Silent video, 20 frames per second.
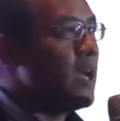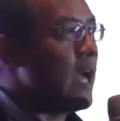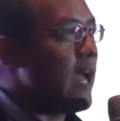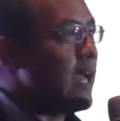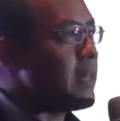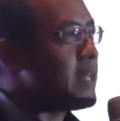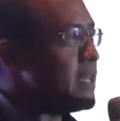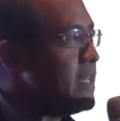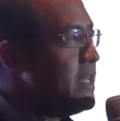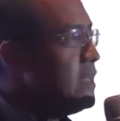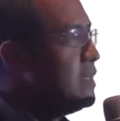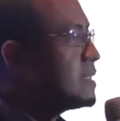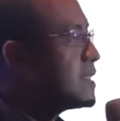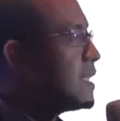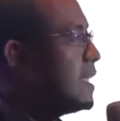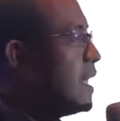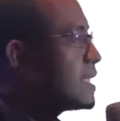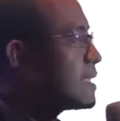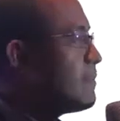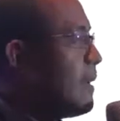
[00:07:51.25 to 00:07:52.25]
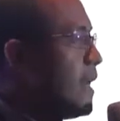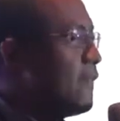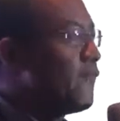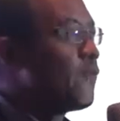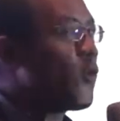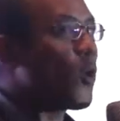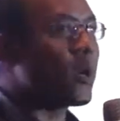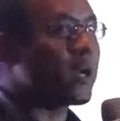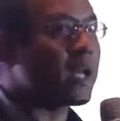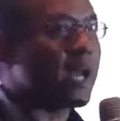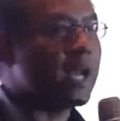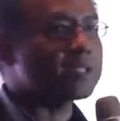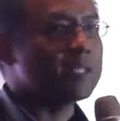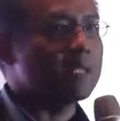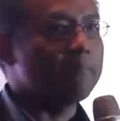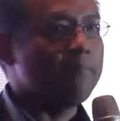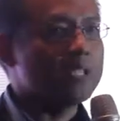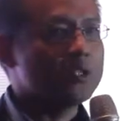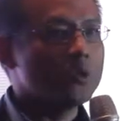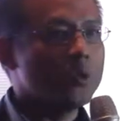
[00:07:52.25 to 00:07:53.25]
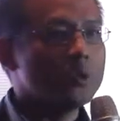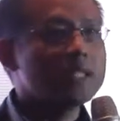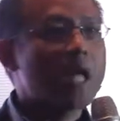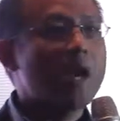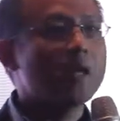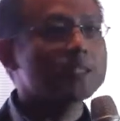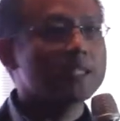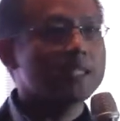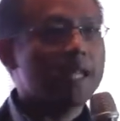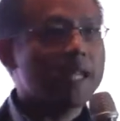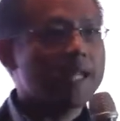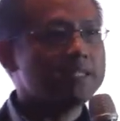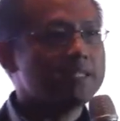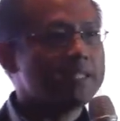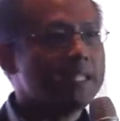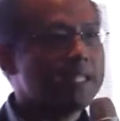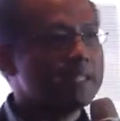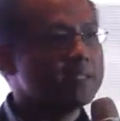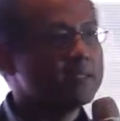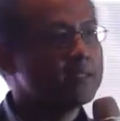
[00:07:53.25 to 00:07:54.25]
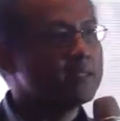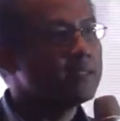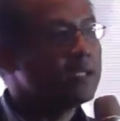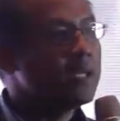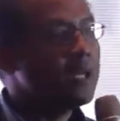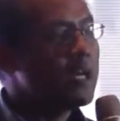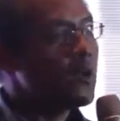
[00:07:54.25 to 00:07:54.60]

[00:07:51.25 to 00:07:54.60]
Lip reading: I think Nielsen has made a forecast that by 2018,